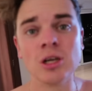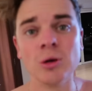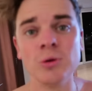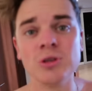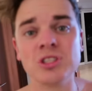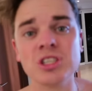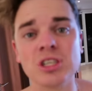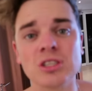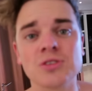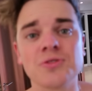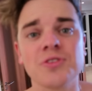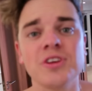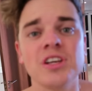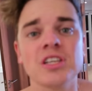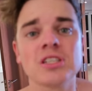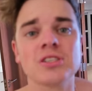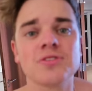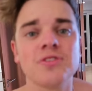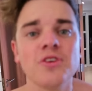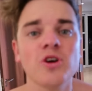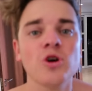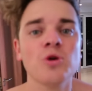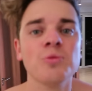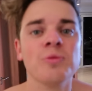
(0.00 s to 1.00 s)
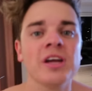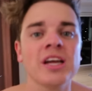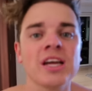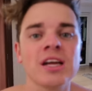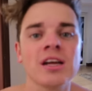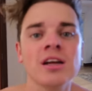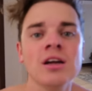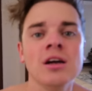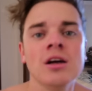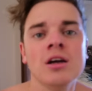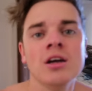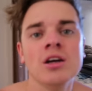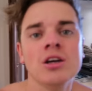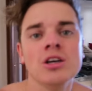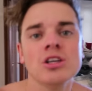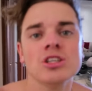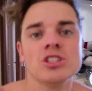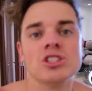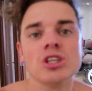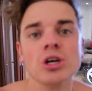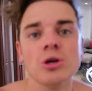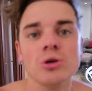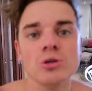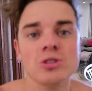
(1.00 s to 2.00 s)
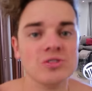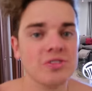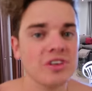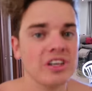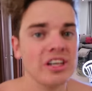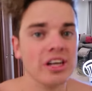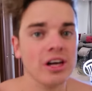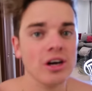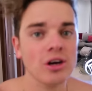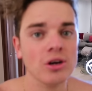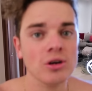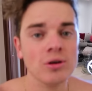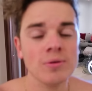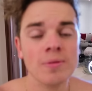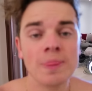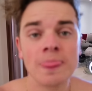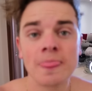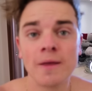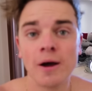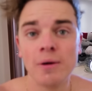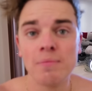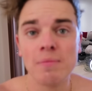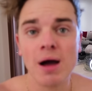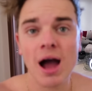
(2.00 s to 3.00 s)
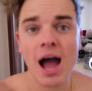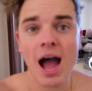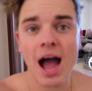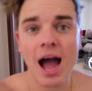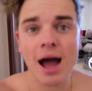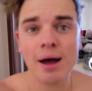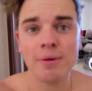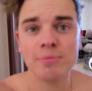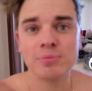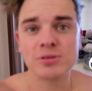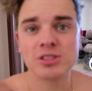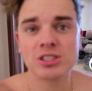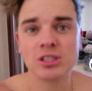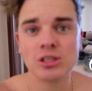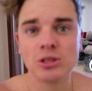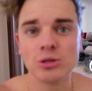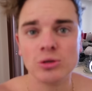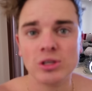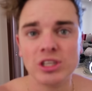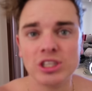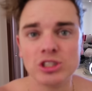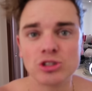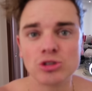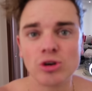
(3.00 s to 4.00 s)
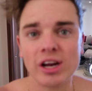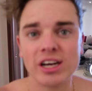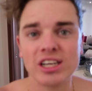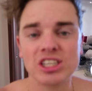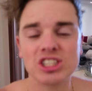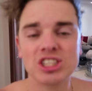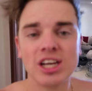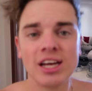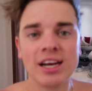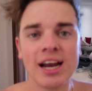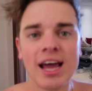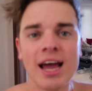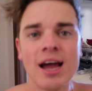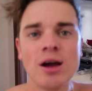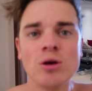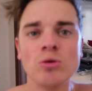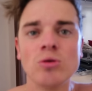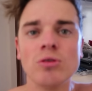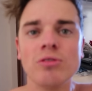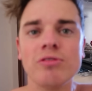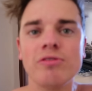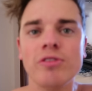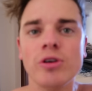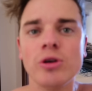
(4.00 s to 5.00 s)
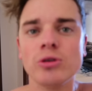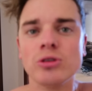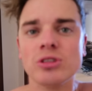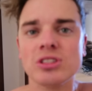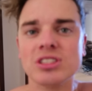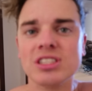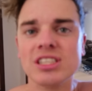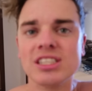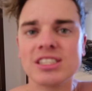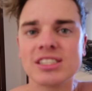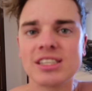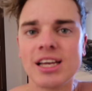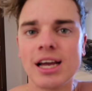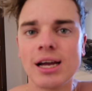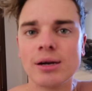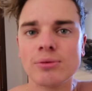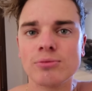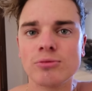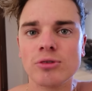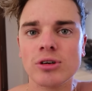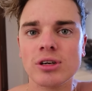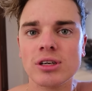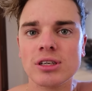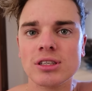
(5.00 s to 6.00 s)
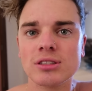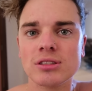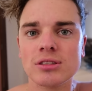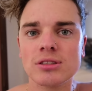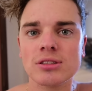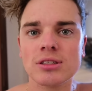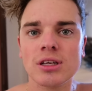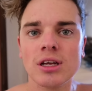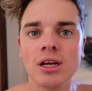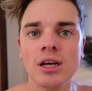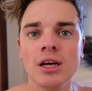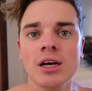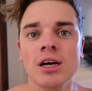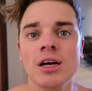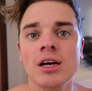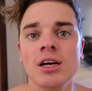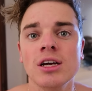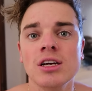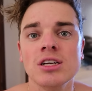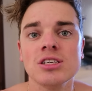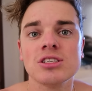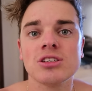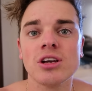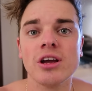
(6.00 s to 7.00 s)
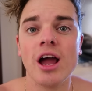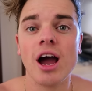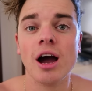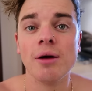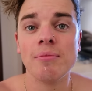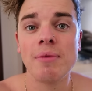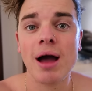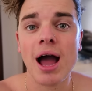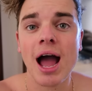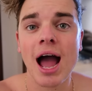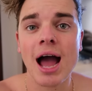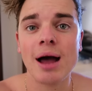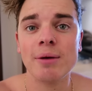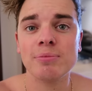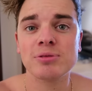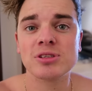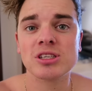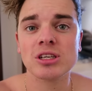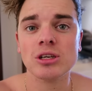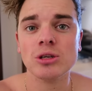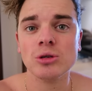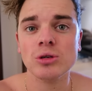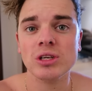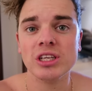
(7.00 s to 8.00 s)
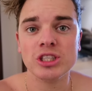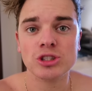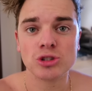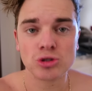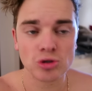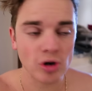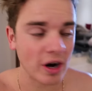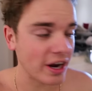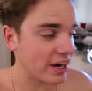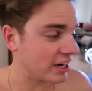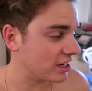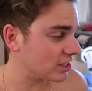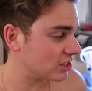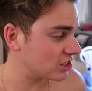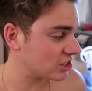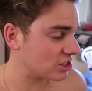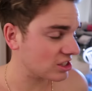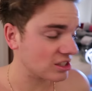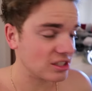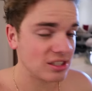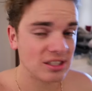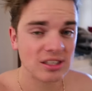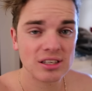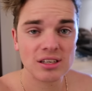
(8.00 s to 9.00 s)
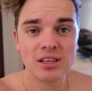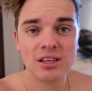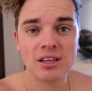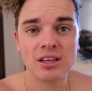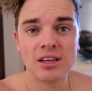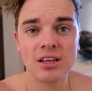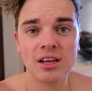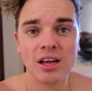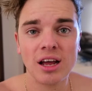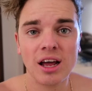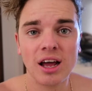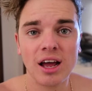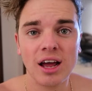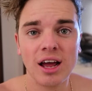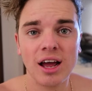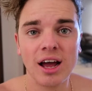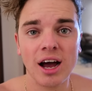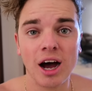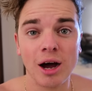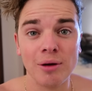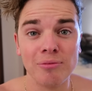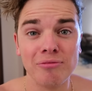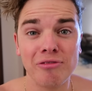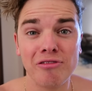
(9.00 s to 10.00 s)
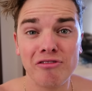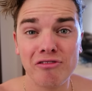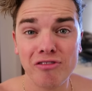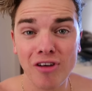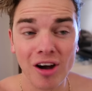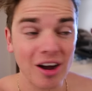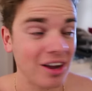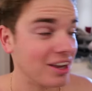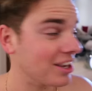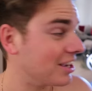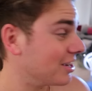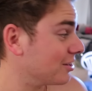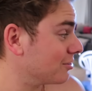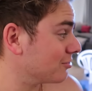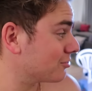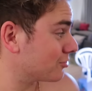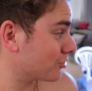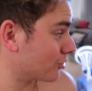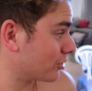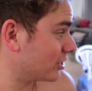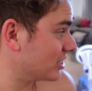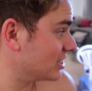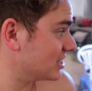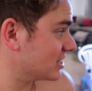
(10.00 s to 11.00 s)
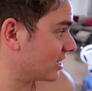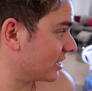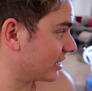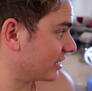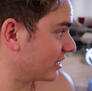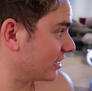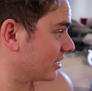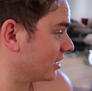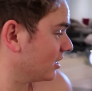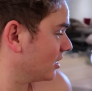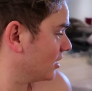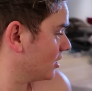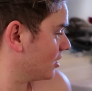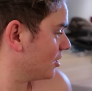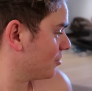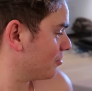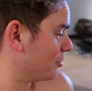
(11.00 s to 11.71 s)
So we just finished filming Joe's video. I'm absolutely drenched and out of focus. This camera is. So yeah, I'm absolutely drenched. I'm fucking freezing.